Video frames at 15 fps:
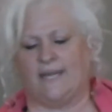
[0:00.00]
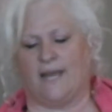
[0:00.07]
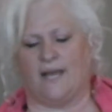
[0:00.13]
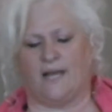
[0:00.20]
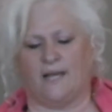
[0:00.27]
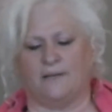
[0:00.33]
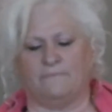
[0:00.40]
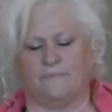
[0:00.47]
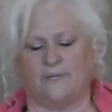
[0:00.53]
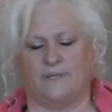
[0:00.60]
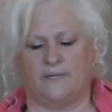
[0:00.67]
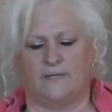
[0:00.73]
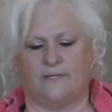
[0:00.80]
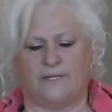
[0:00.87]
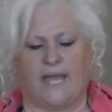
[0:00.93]
And
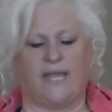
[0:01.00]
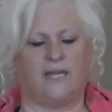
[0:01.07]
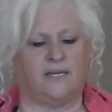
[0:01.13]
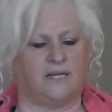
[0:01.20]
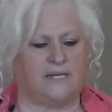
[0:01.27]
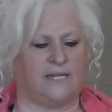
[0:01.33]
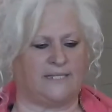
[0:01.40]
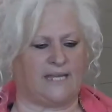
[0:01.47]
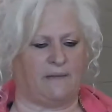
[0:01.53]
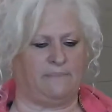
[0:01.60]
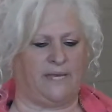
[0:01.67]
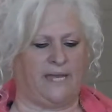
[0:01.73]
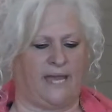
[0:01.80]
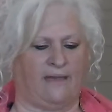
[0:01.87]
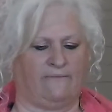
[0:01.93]

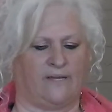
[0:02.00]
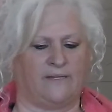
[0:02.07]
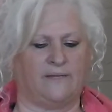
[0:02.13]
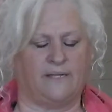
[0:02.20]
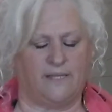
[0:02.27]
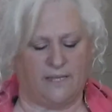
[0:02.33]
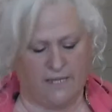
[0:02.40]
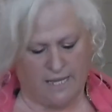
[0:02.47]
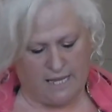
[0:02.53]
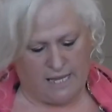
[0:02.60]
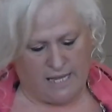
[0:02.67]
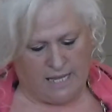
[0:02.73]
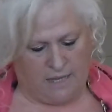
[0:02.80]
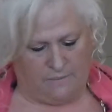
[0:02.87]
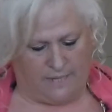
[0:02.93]
thank goodness I meet
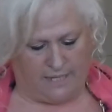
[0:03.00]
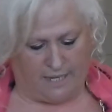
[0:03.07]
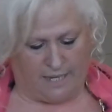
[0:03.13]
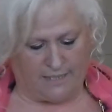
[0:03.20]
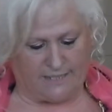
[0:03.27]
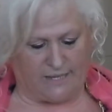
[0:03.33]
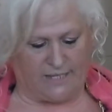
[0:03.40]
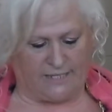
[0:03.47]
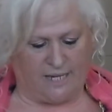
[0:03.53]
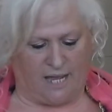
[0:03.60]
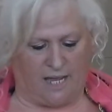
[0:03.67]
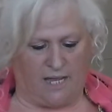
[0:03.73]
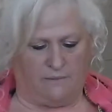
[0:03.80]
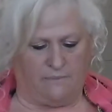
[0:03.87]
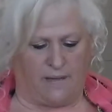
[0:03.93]
Evan,
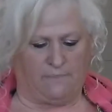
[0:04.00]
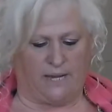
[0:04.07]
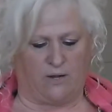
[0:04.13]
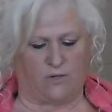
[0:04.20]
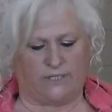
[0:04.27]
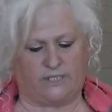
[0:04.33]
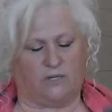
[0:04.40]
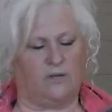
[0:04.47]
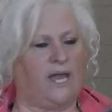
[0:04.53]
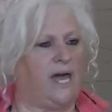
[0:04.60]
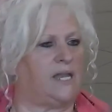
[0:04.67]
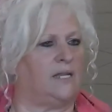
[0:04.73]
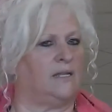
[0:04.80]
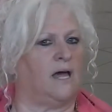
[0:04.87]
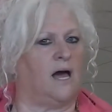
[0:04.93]
because at the time my
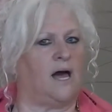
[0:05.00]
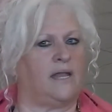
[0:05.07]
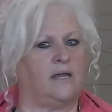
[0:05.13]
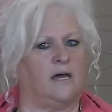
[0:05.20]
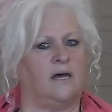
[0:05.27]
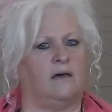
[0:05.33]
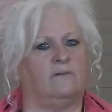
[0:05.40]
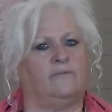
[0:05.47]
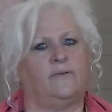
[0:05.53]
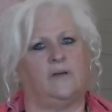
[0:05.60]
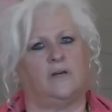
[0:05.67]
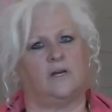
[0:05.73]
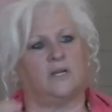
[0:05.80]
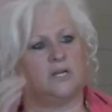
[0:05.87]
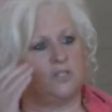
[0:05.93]
parents still had a
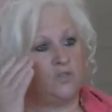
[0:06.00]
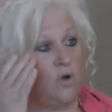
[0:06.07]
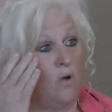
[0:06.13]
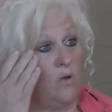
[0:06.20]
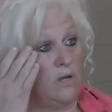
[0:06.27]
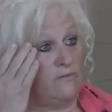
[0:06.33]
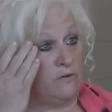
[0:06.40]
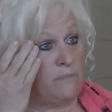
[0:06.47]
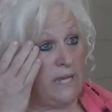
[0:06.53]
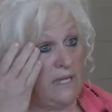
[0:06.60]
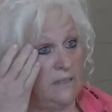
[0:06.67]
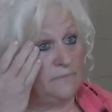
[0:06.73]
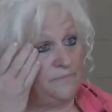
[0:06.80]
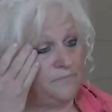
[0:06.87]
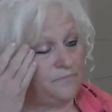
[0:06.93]
lot of
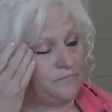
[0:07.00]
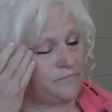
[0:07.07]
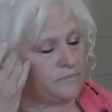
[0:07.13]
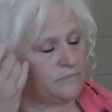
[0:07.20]
control over